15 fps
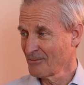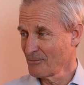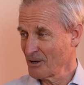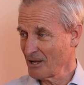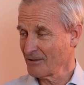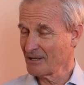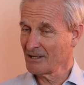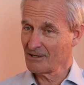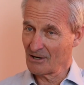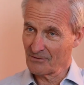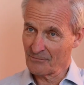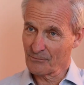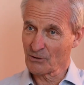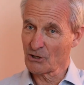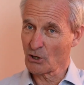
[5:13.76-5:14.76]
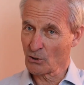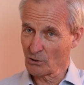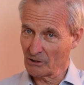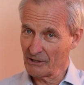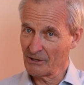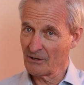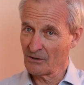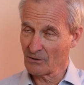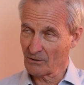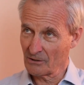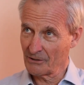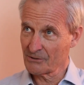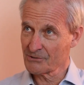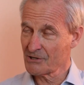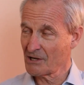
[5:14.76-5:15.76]
well, for an
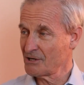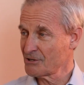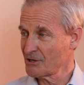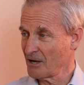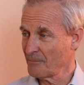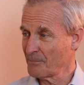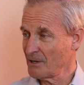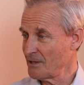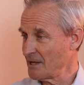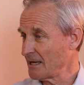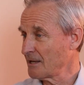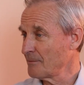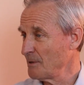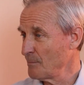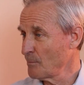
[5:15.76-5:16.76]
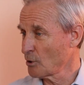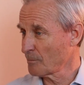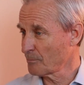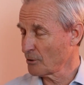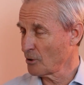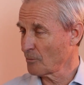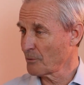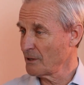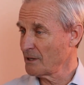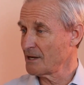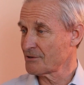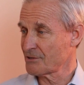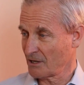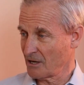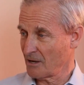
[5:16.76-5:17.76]
earlier stage company, that can be more appropriate.
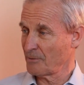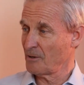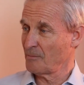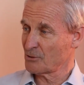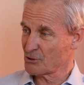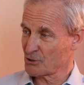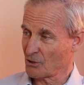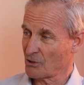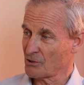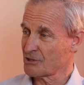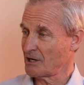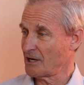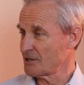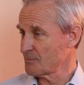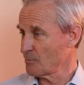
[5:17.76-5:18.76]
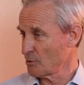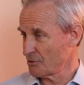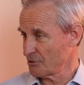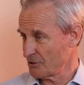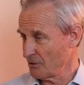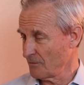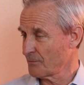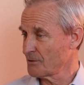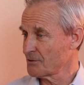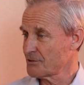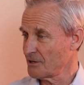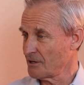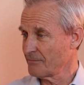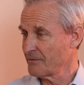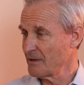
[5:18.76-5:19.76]
As the company matures and has more to show for
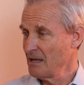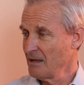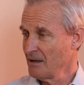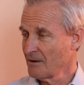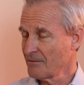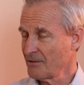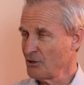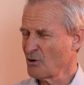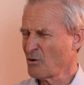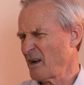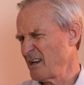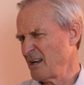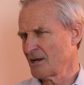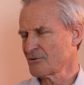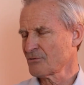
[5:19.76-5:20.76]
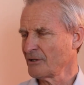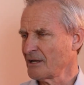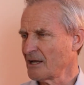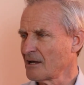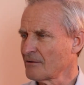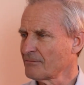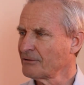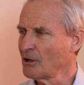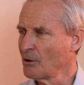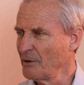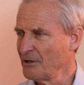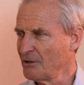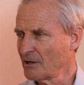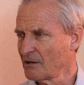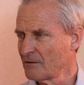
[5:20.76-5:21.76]
itself, then you quite naturally kind of flow
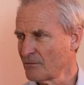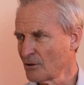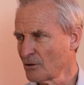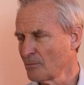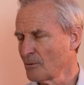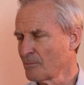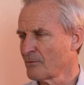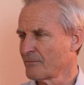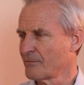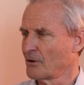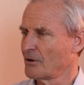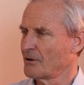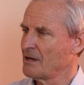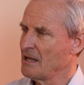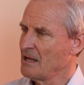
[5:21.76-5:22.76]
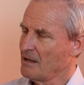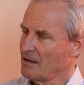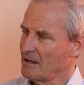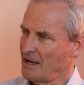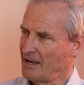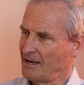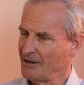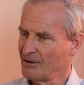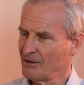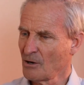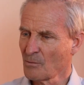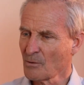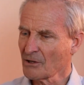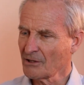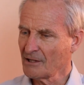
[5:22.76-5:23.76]
into convertible preferred. And it
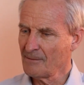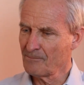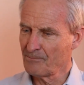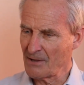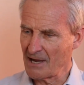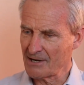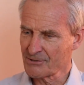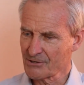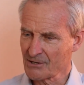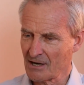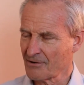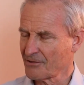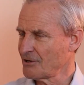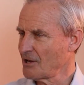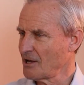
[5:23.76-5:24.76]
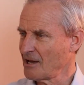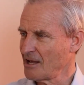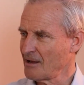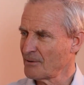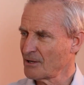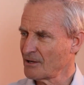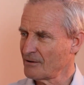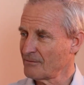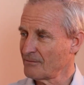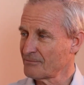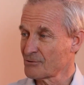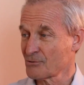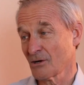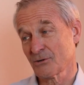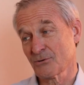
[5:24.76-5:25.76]
really, that's kind of the dynamic of
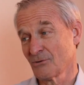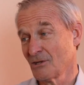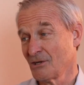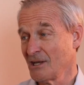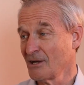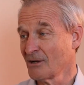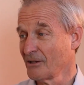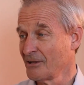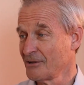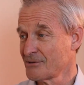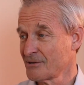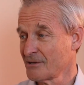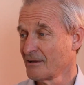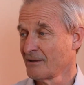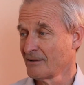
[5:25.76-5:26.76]
structuring the deal is,